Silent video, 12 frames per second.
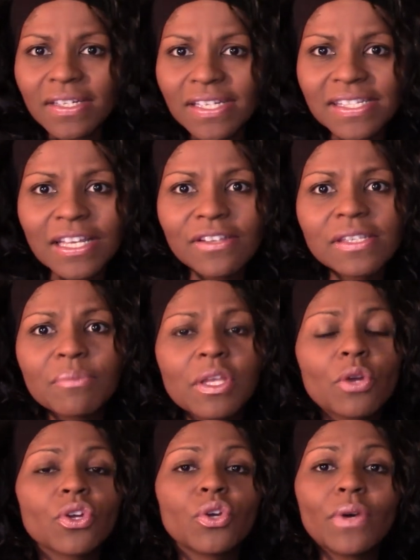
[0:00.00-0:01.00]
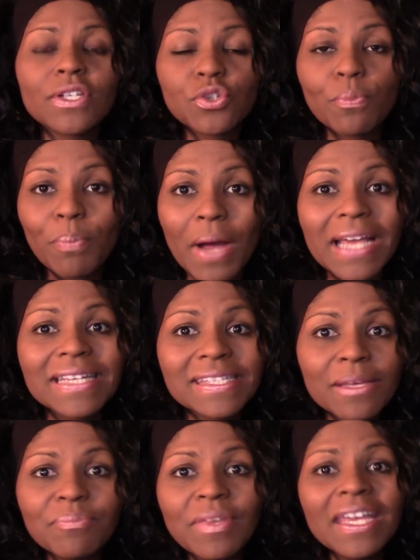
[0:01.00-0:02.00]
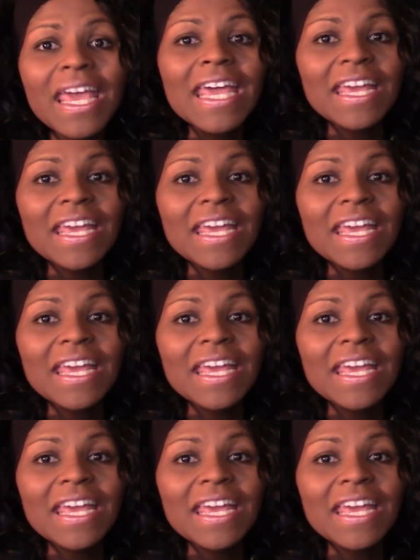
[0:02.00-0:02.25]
to sell something or you want to buy something,